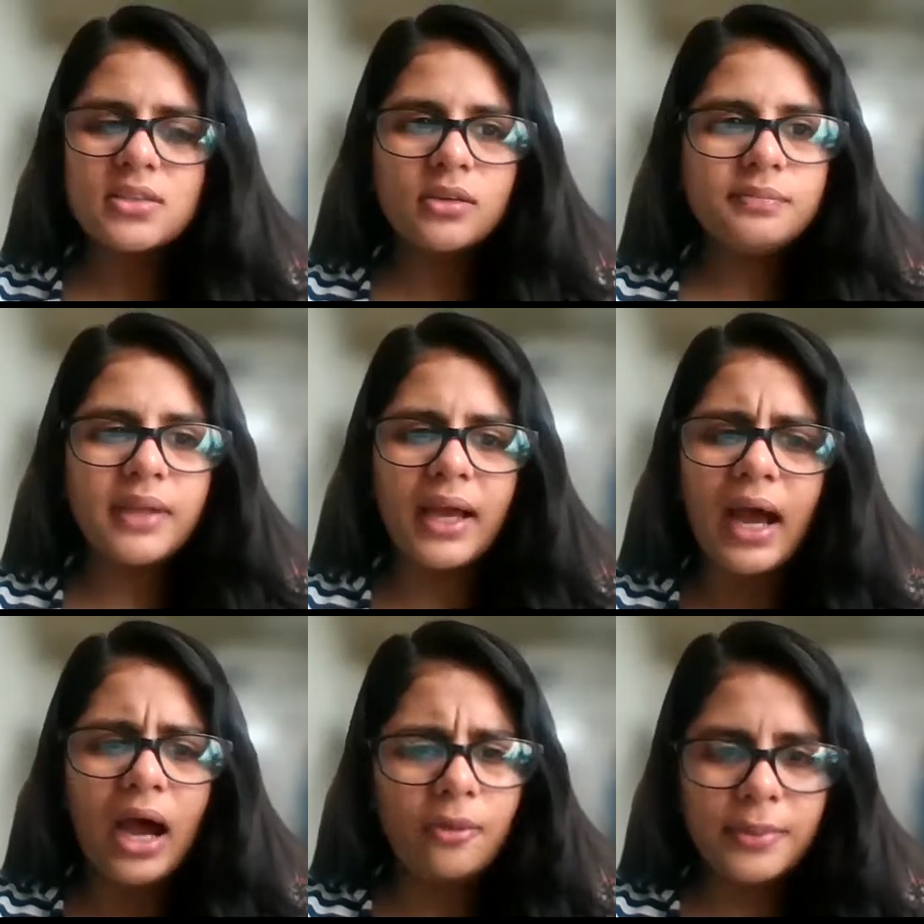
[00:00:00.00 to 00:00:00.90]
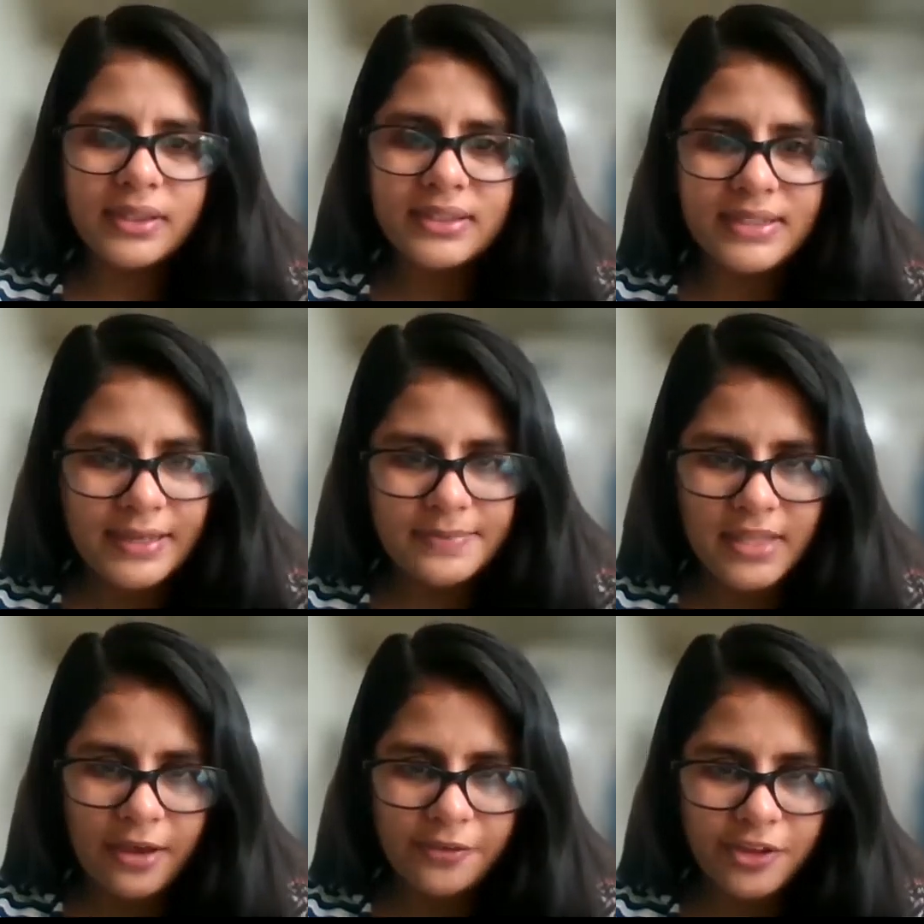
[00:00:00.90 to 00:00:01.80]
So how many times
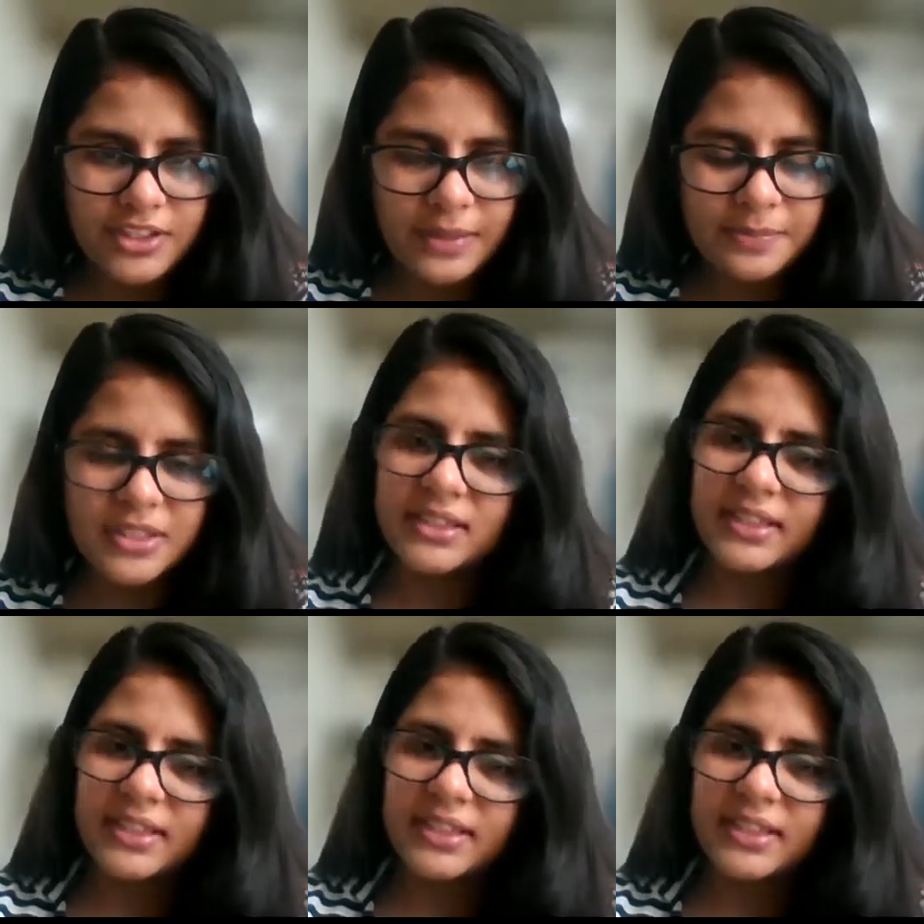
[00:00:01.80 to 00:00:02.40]
have you attempted